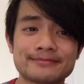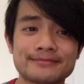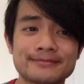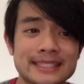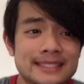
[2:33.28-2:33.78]

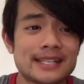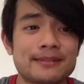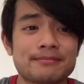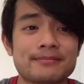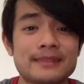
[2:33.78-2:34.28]
that's
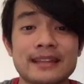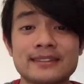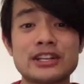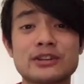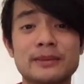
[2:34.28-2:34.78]
it that's
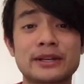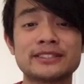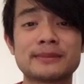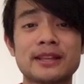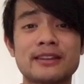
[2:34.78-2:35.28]
the Asian American
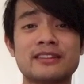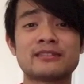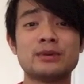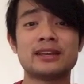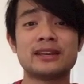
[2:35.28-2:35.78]
Spotlight this
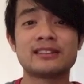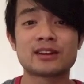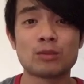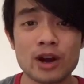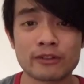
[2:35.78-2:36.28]
week. It's
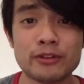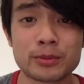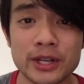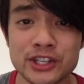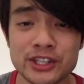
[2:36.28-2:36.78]
on Wong Fu
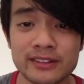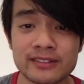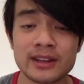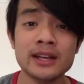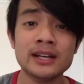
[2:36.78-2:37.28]

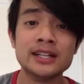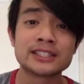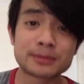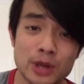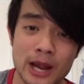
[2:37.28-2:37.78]
Productions.
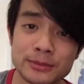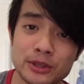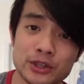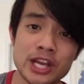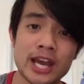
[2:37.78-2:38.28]
Subscribe to
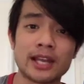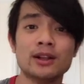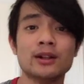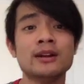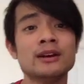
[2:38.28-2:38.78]
their
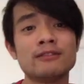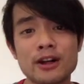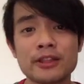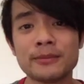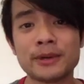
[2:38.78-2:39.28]
channel,
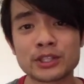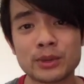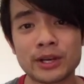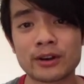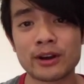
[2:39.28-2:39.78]
follow them on
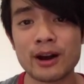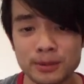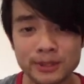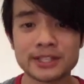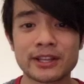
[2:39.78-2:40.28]
Twitter. I'll
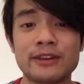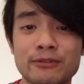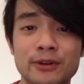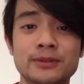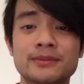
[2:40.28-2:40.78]
post all the
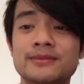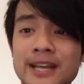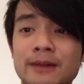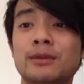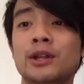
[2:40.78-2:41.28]
info
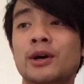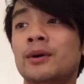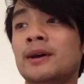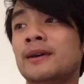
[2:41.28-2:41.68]
down below.